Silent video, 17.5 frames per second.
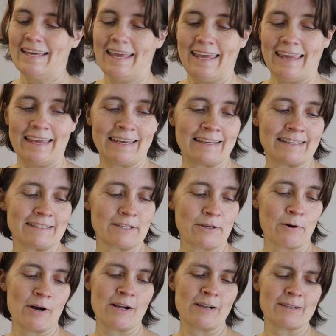And
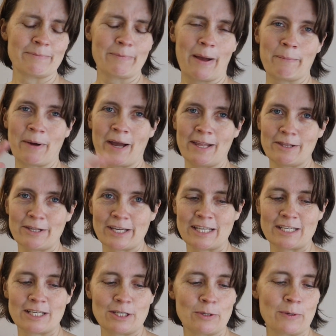so I might look
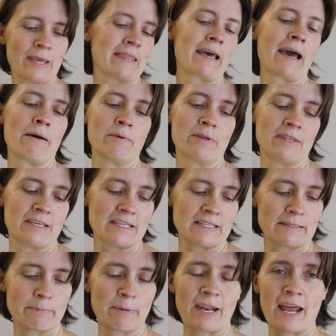into doing that with
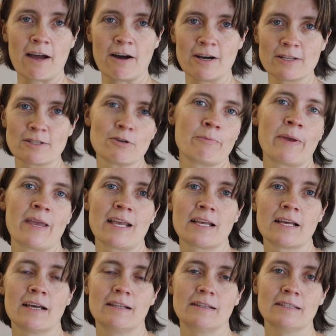this, but I also
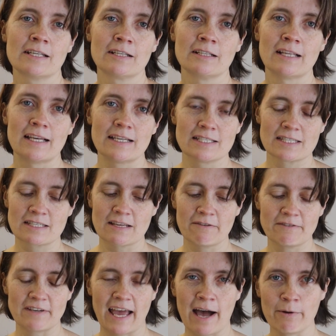make little
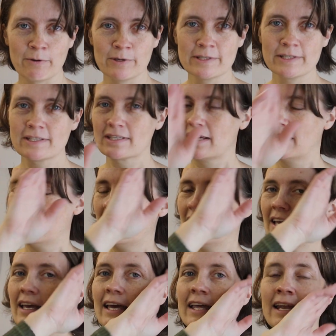stuffed owls,
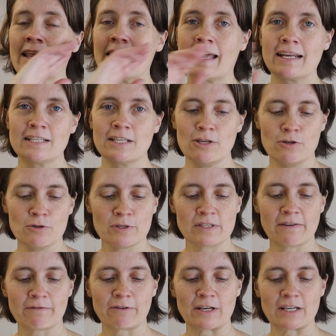and I like to use
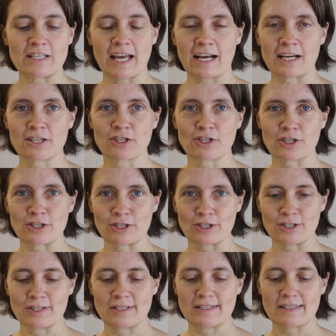different
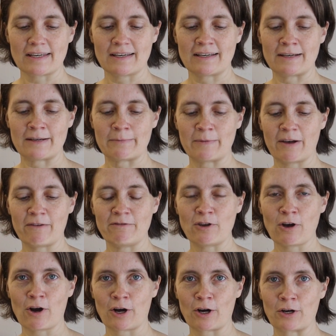textures of
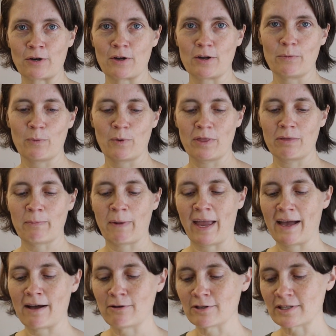yarn with
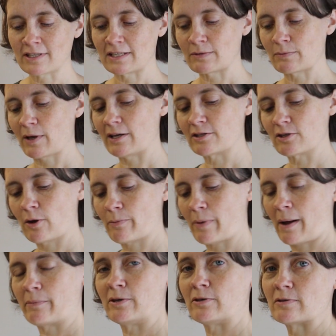my owls as well. So I'll
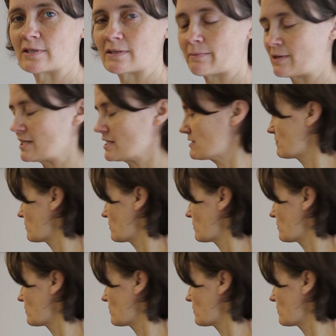probably use some of this